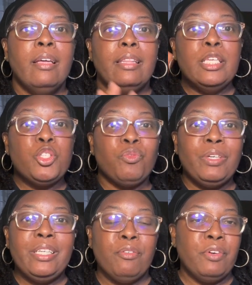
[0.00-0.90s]
these
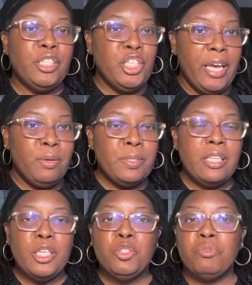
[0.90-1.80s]
three different channels
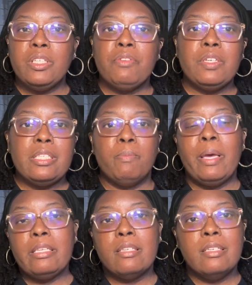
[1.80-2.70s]
and these three different
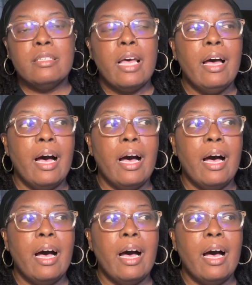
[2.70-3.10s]
spaces